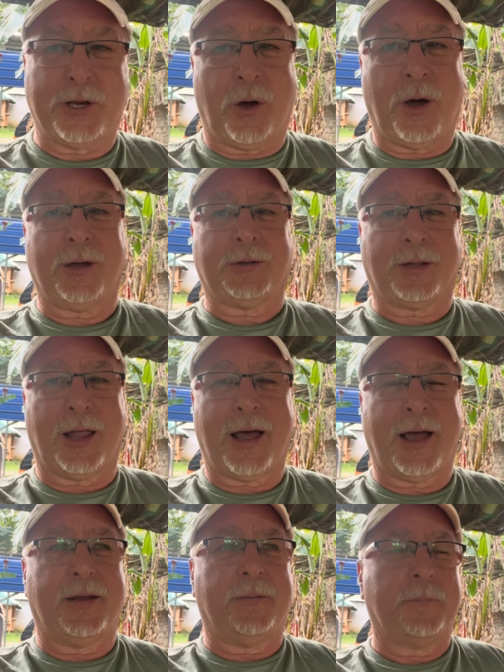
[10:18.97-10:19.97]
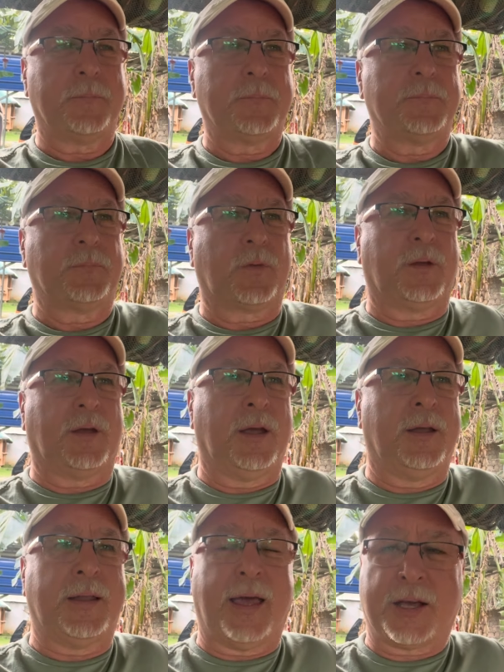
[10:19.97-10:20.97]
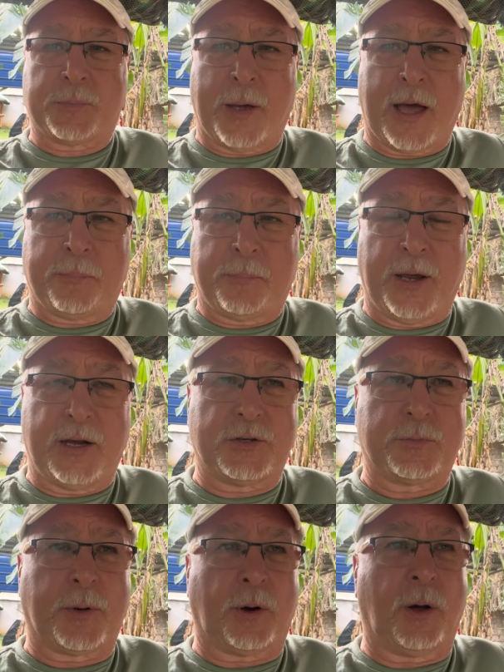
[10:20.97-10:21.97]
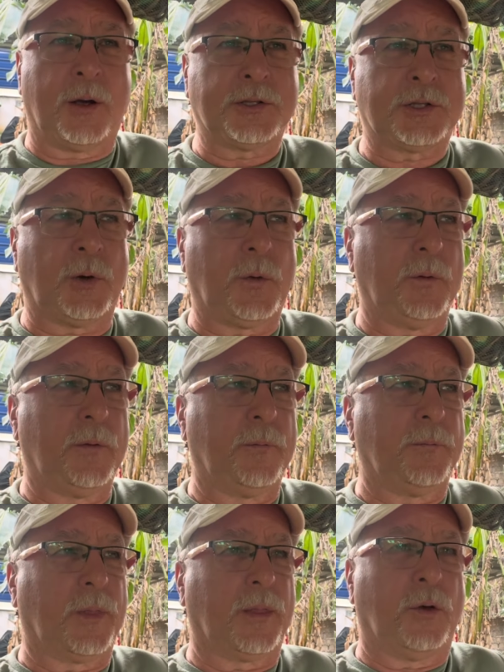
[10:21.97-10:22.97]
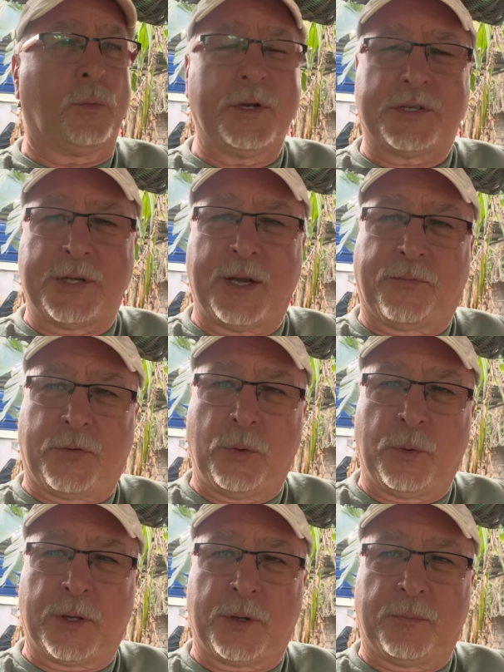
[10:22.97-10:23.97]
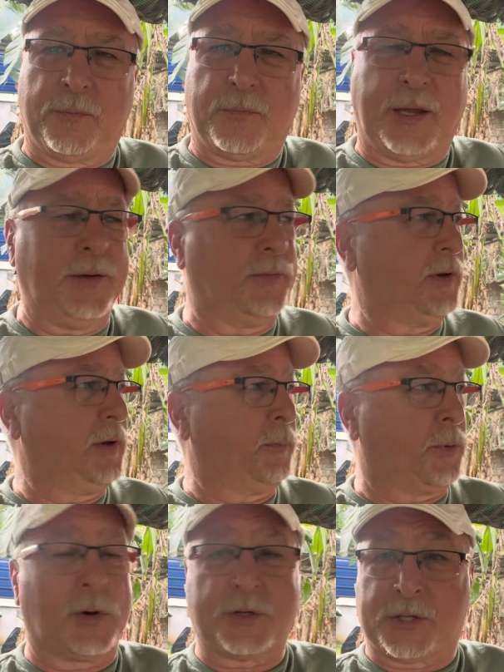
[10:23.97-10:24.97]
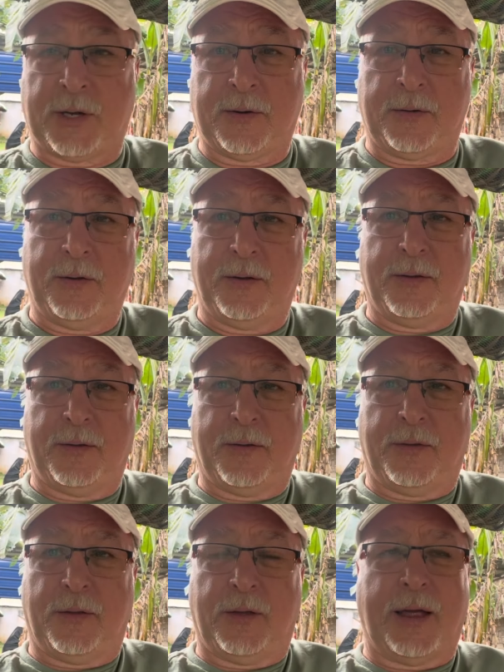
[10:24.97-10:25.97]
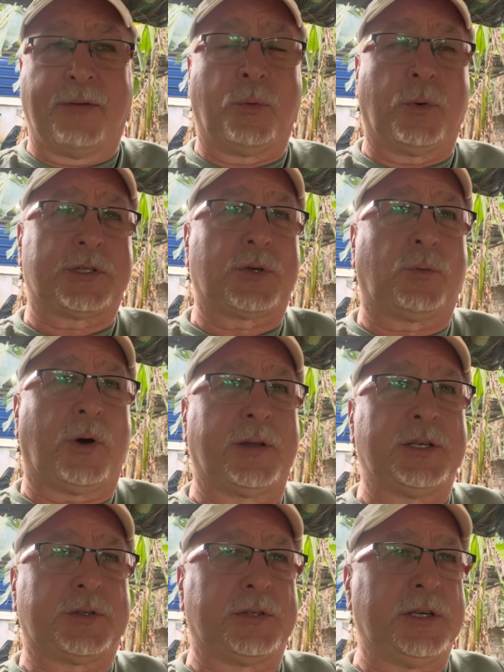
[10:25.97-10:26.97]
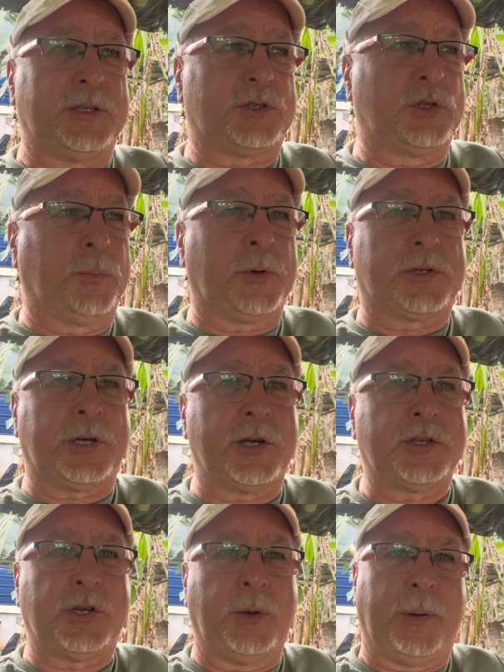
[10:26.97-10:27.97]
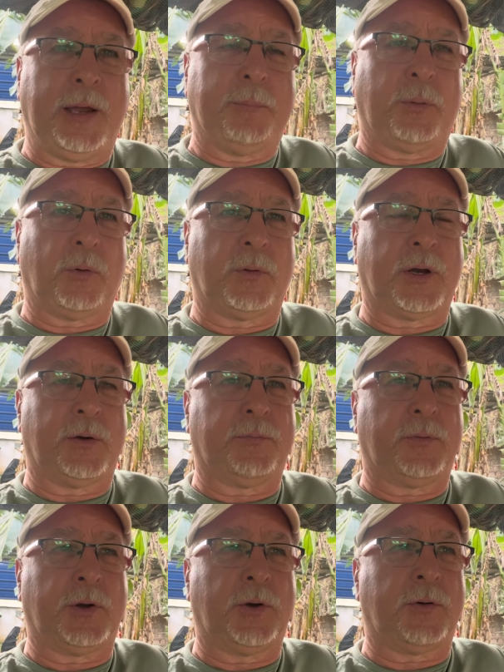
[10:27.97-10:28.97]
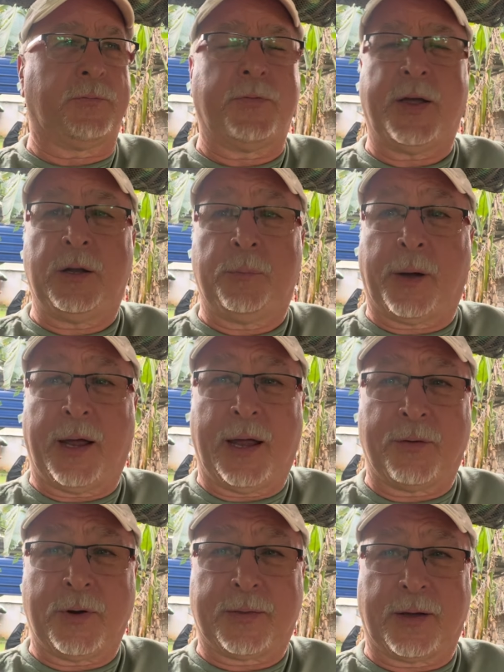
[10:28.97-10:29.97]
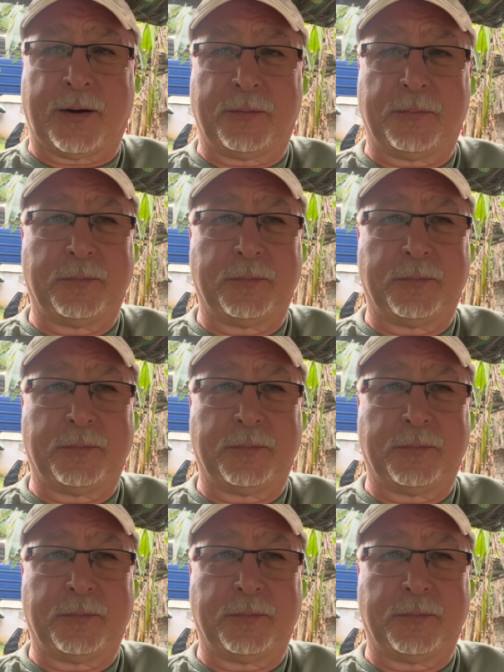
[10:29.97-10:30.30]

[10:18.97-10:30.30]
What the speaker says: online in the expat pages, but also we see a few of them even in person every once in a while, these super touchy people, they're offended by everything.